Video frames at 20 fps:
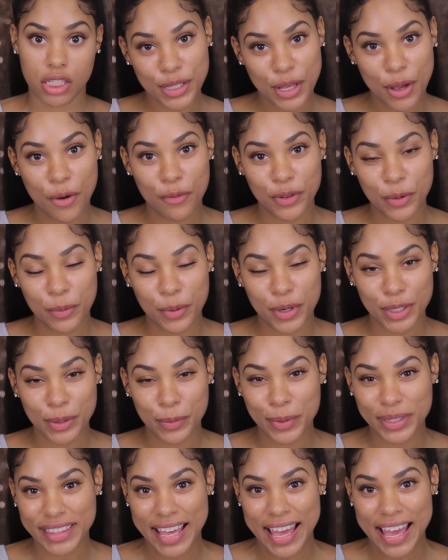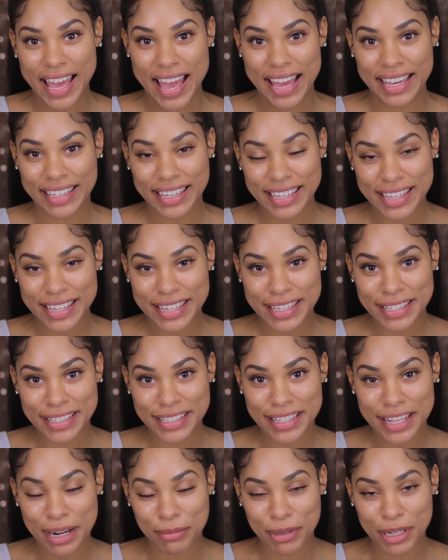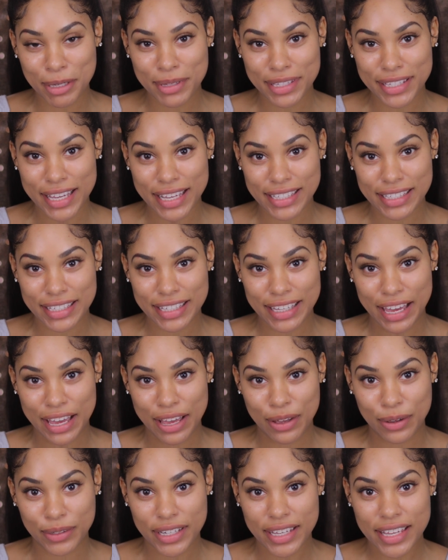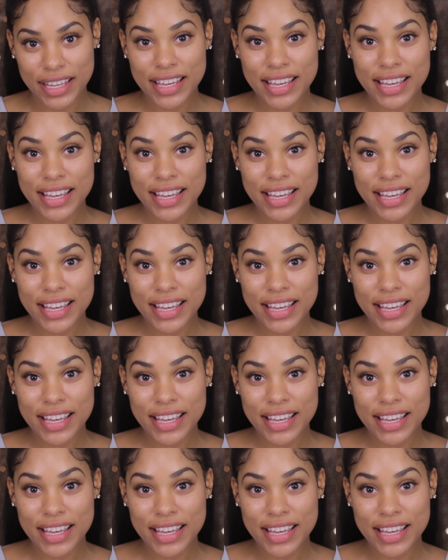So if you're wondering what that hack is that I'm gonna be testing out,